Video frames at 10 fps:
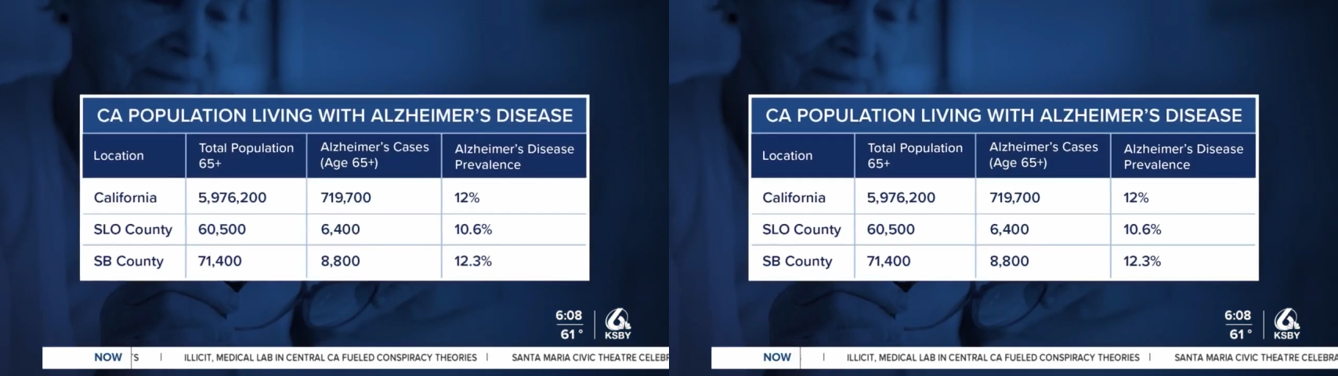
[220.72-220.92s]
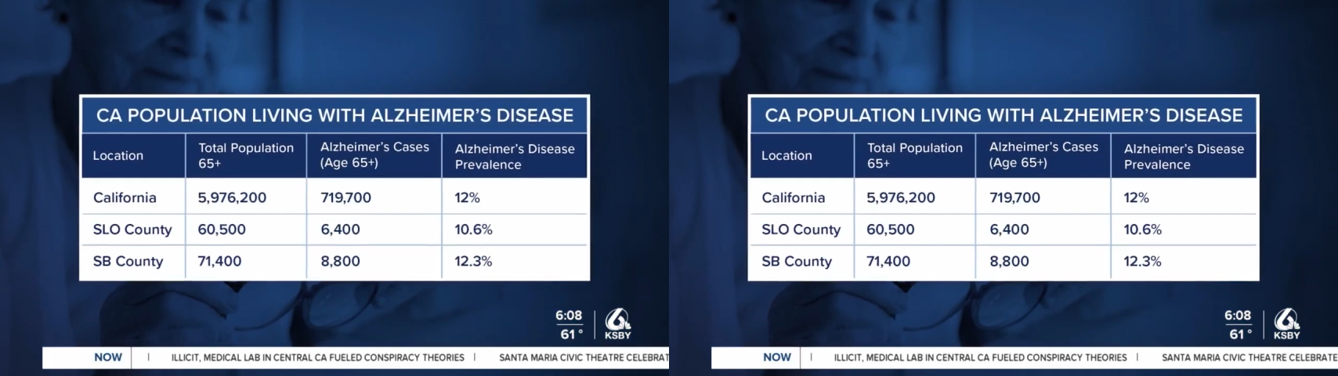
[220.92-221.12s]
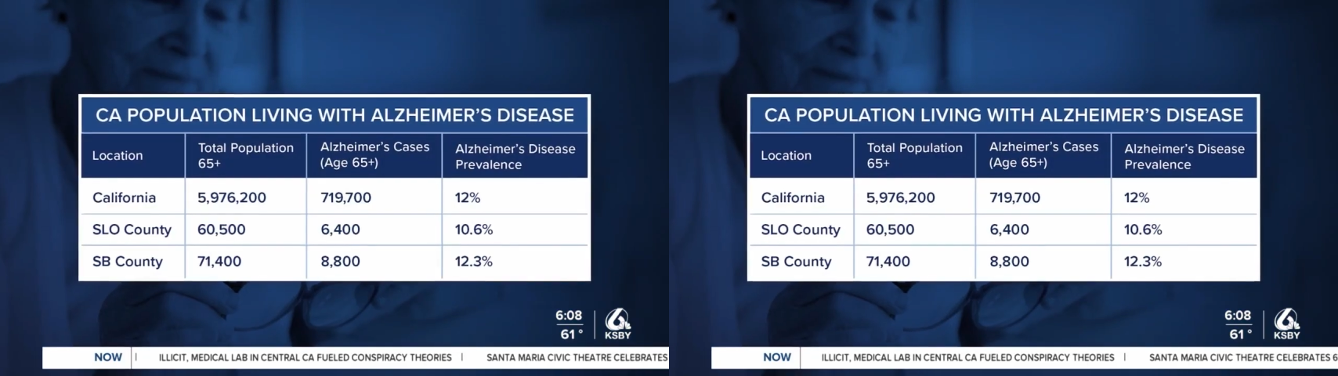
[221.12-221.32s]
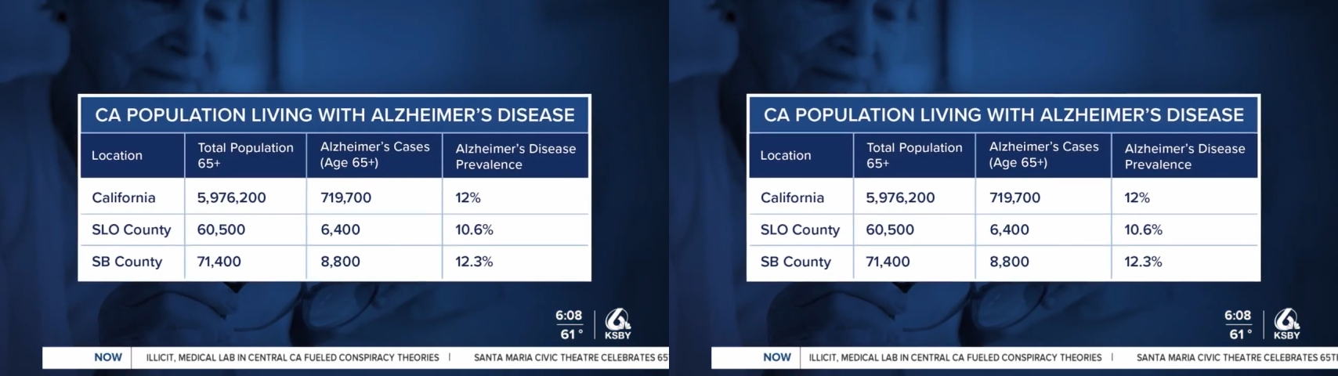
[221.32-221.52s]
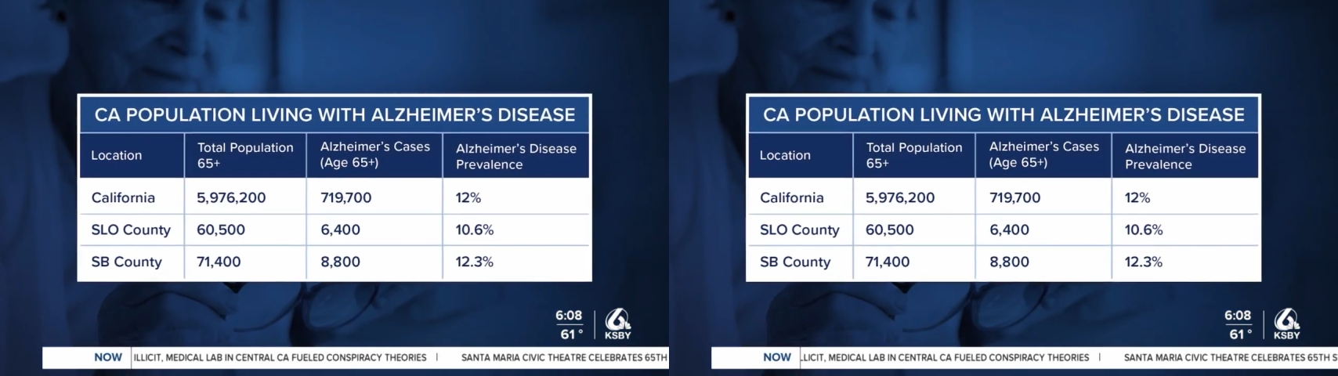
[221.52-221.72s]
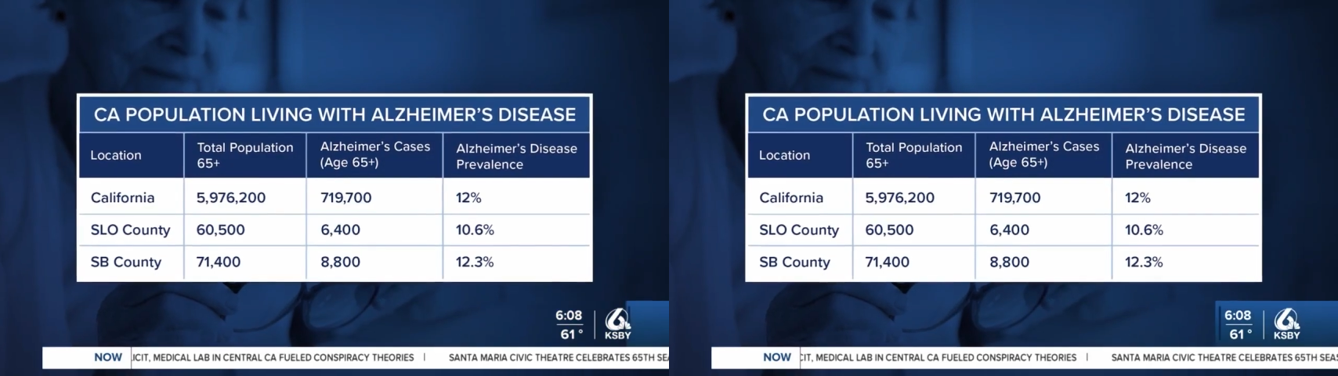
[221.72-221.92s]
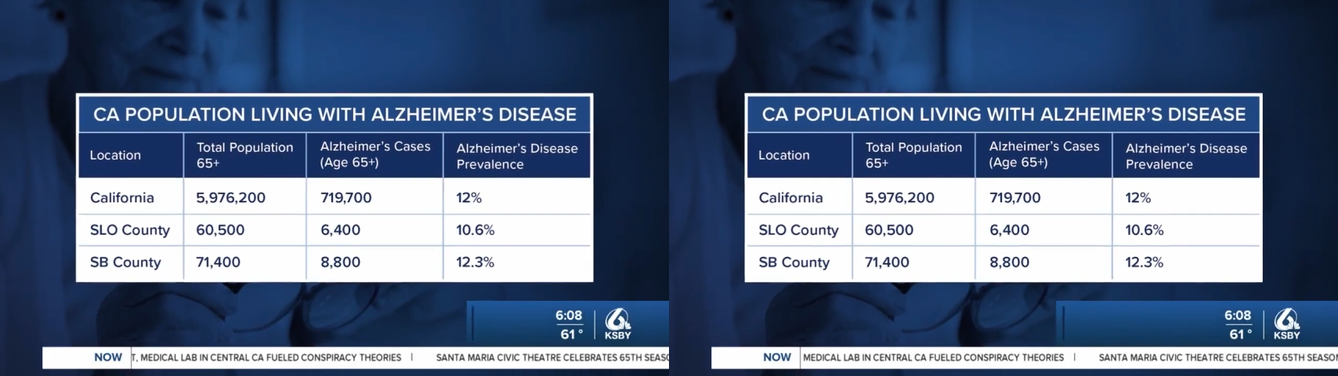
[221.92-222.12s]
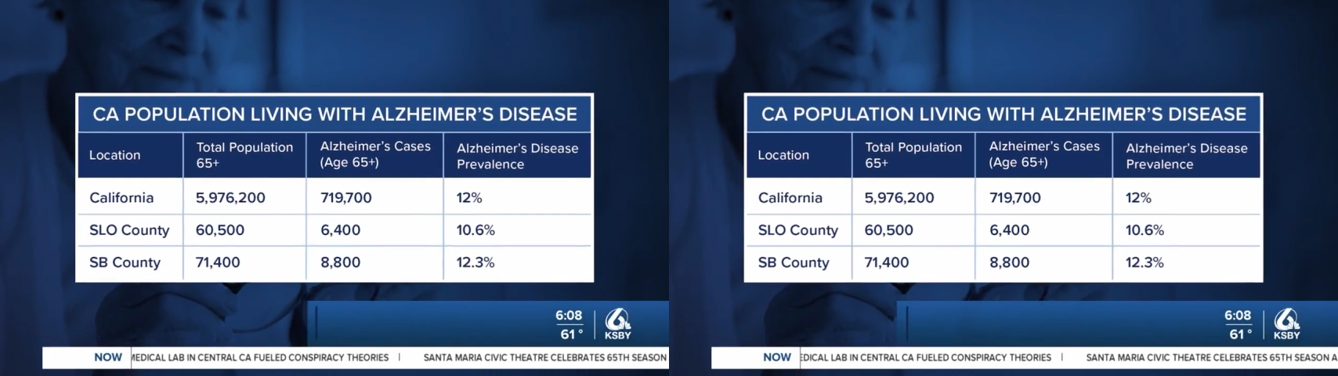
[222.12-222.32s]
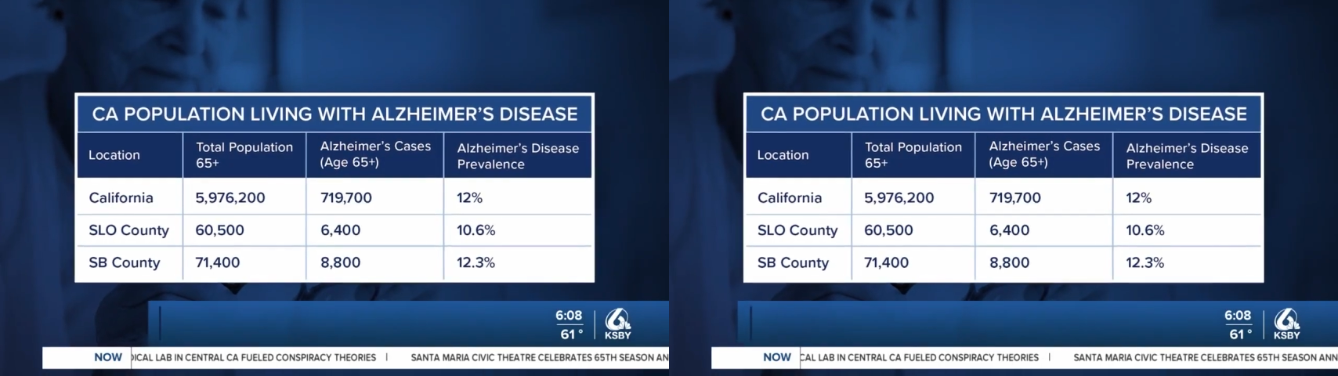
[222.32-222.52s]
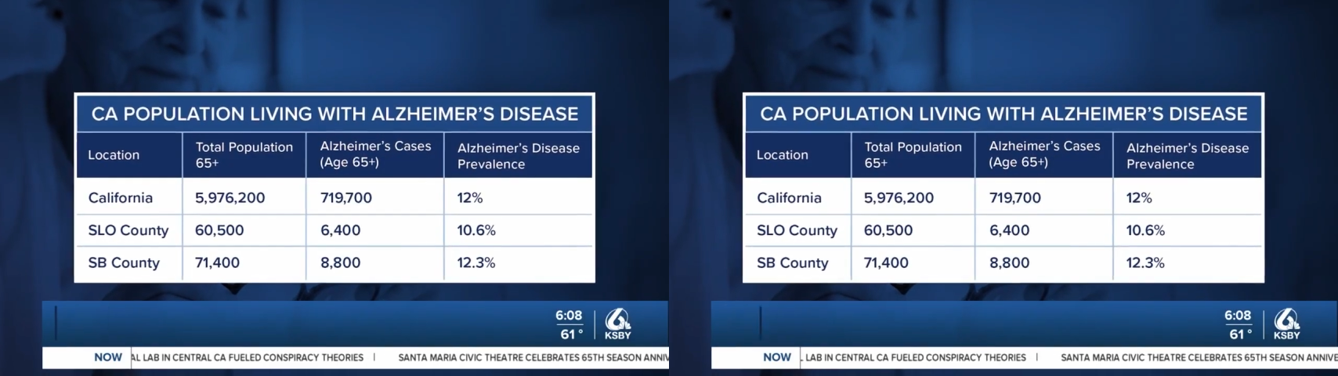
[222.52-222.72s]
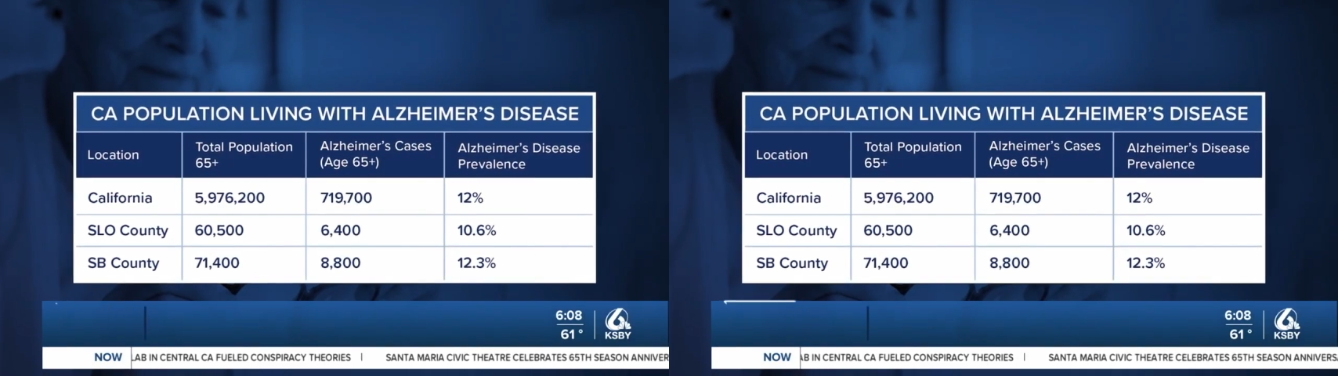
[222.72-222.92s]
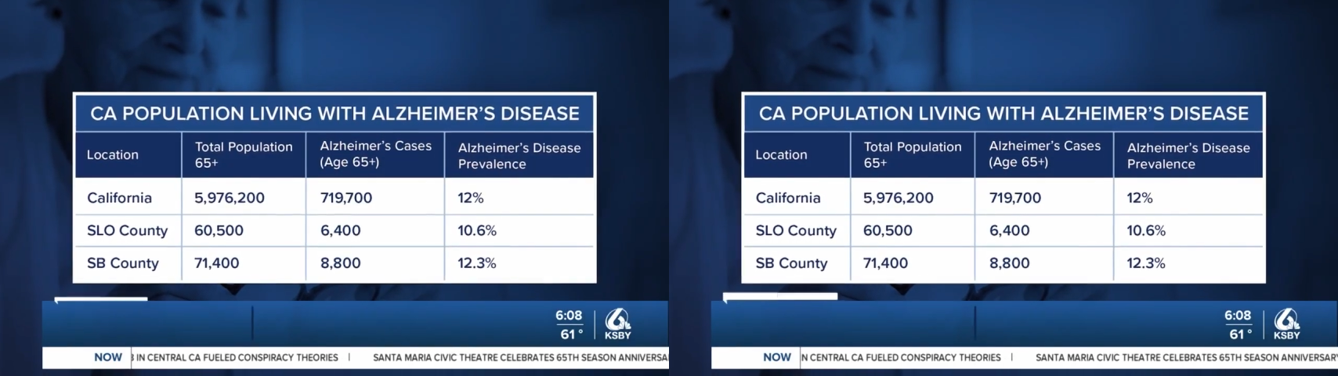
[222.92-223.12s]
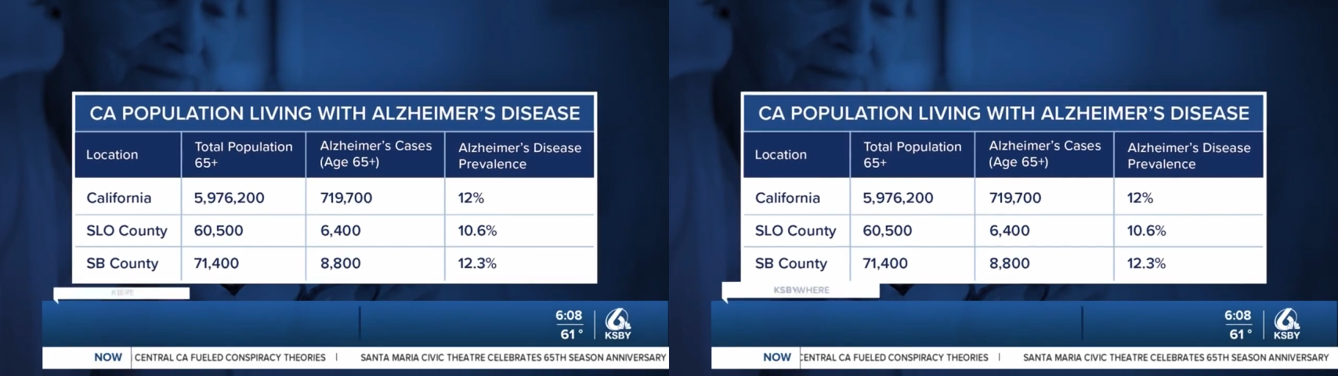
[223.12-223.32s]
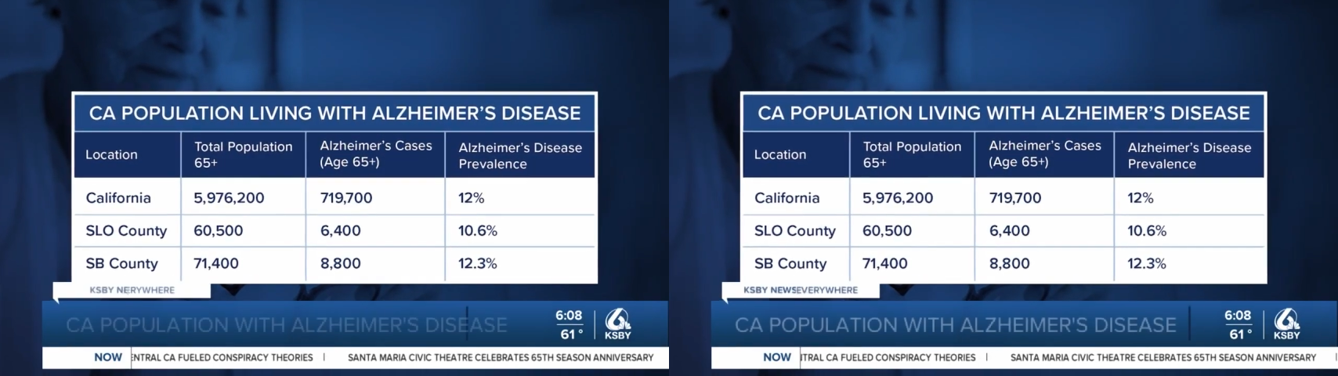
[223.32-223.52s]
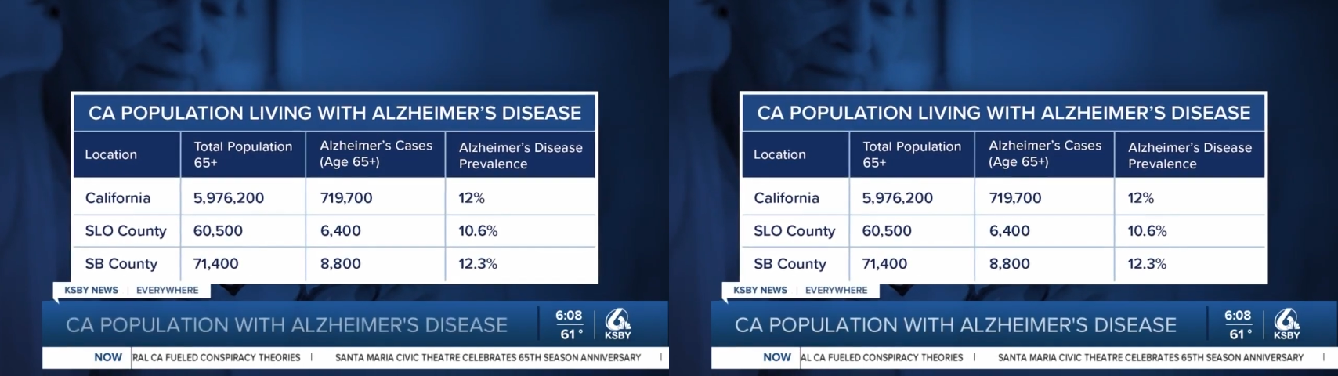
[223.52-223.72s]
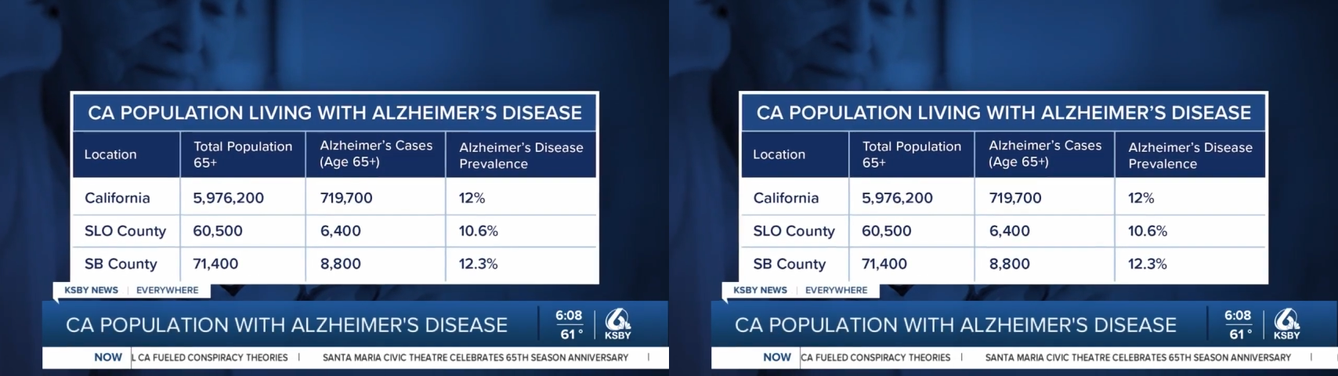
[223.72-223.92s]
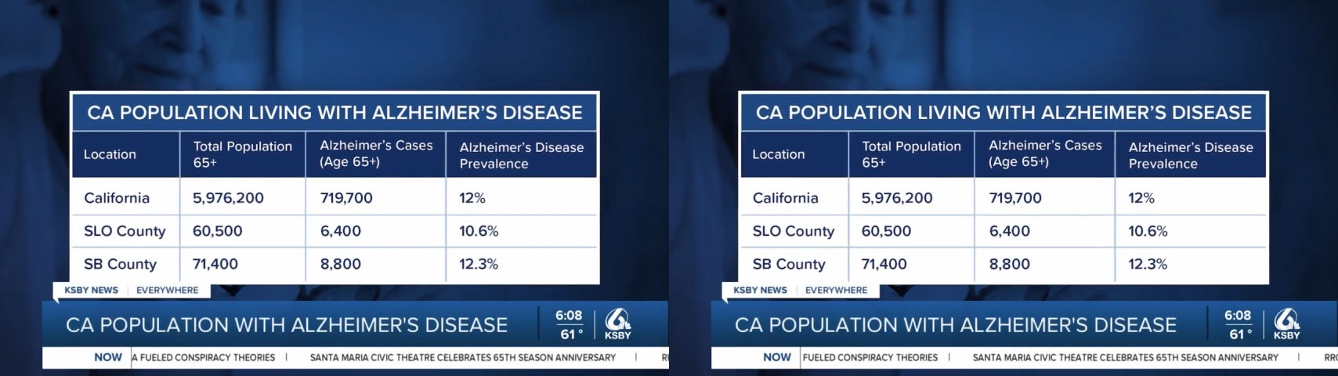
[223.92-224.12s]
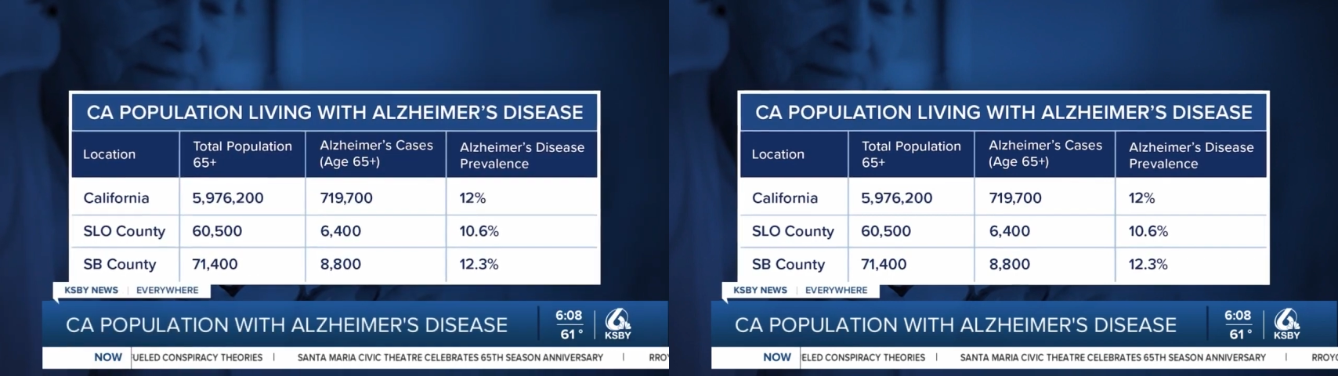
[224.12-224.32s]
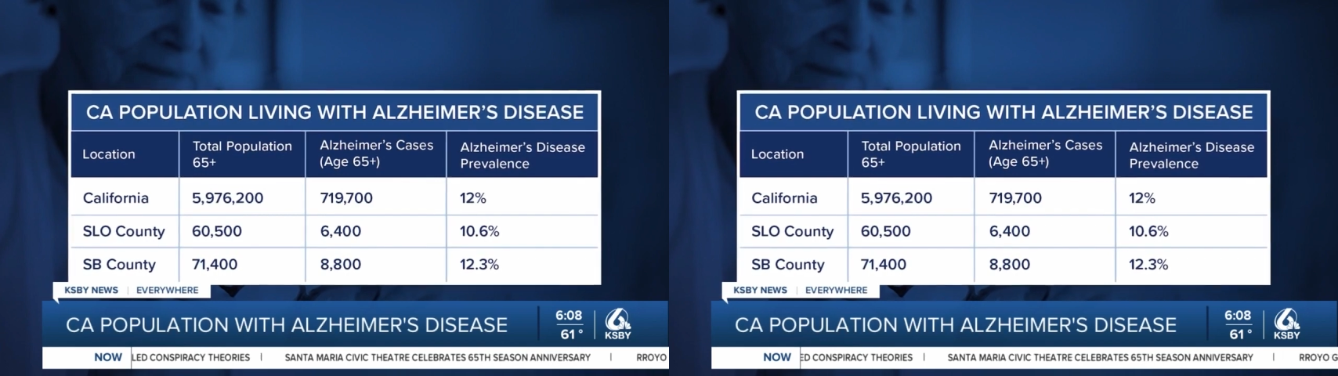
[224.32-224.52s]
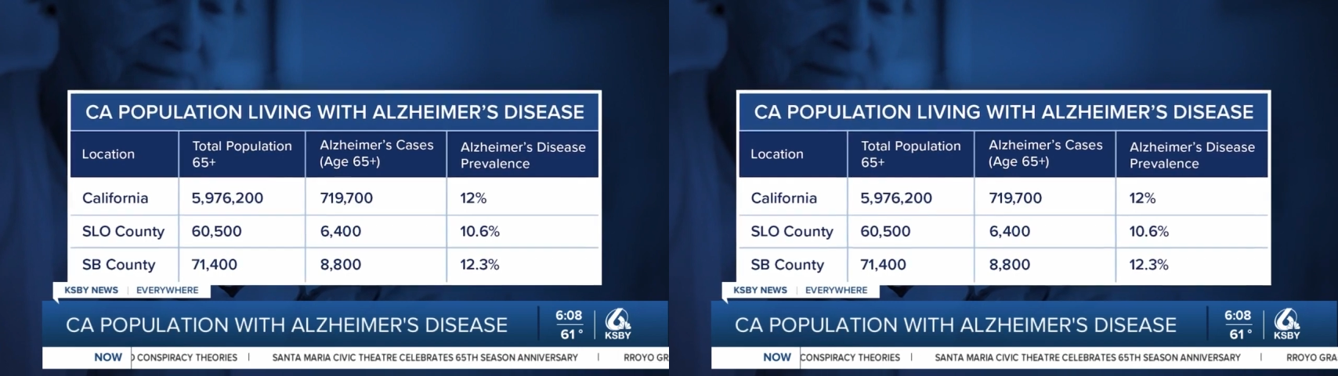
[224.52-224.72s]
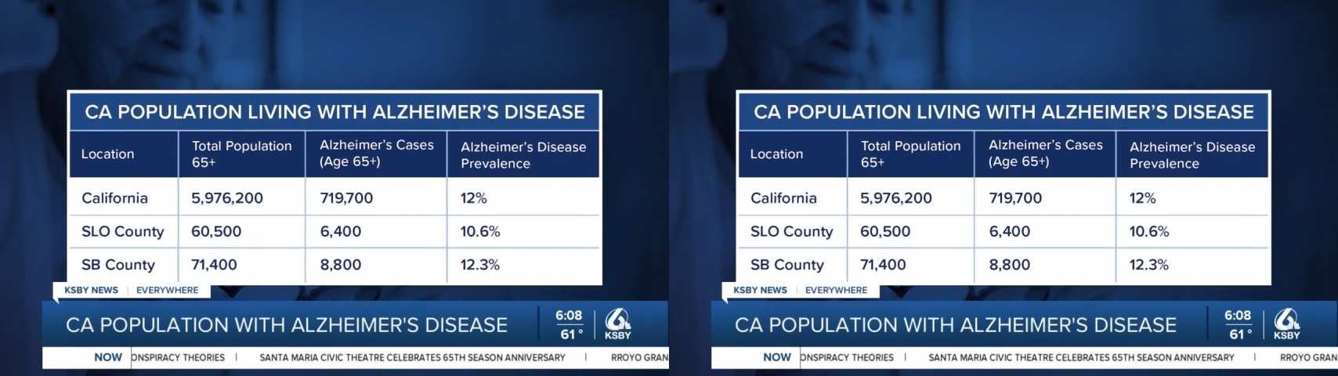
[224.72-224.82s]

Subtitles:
[unreadable: no face in view]